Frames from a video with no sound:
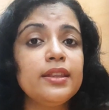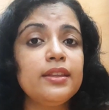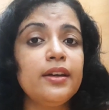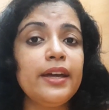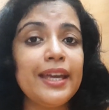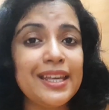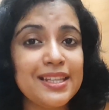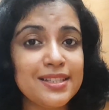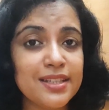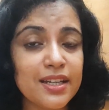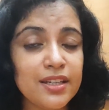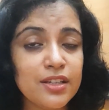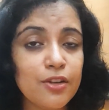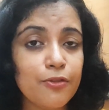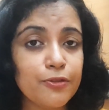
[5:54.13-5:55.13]
the
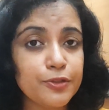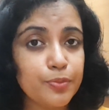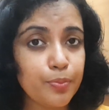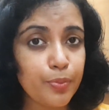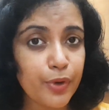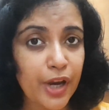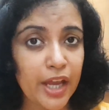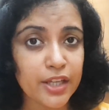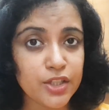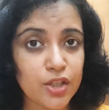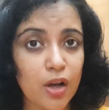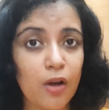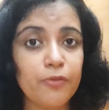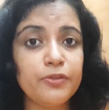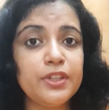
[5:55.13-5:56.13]
extent of spread
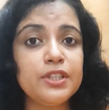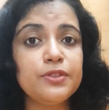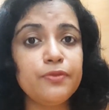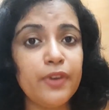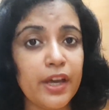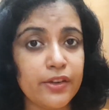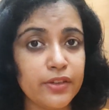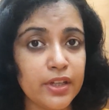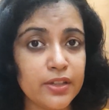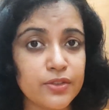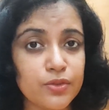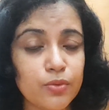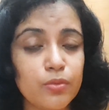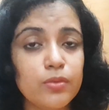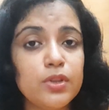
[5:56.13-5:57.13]
of these variants.